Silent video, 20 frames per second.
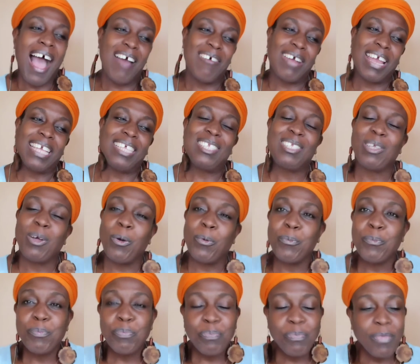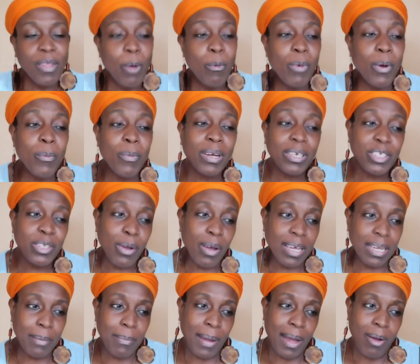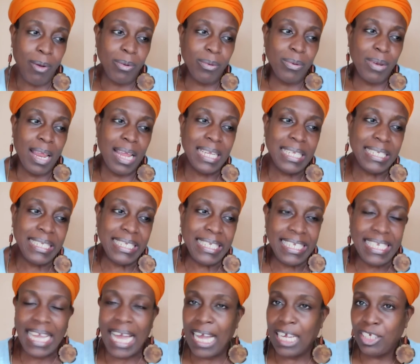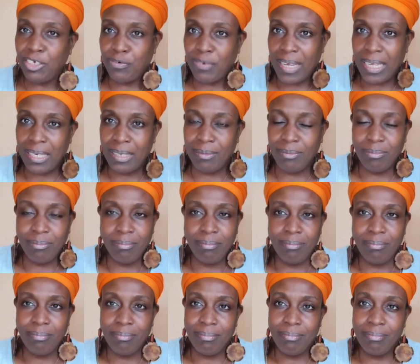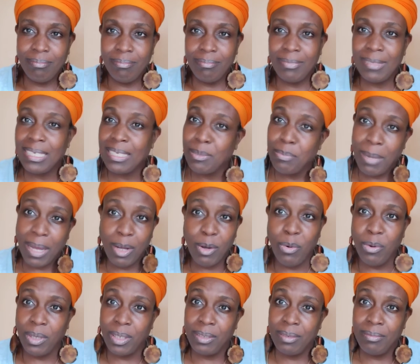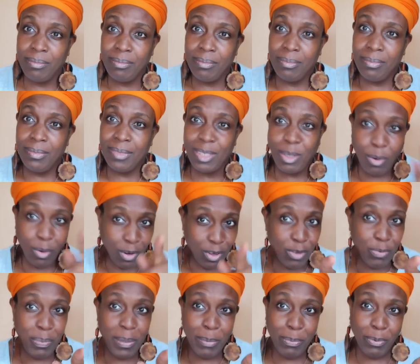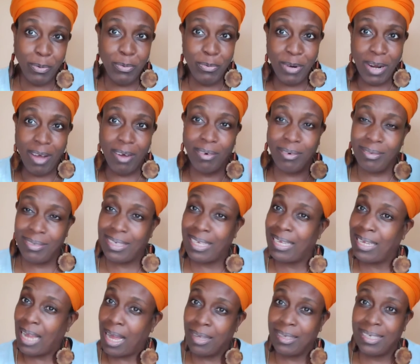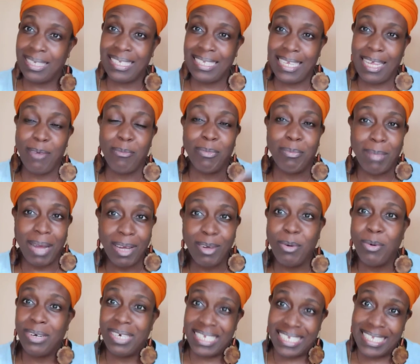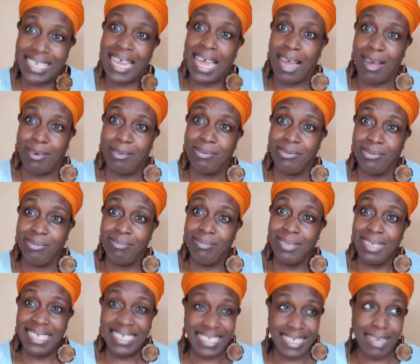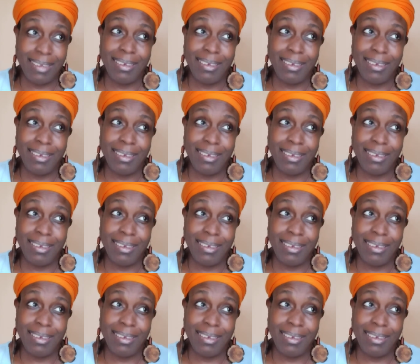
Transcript: All right, so when we're talking about dehydrated, this is my corner. So all you people who know, y'all understand when my corner is loud, it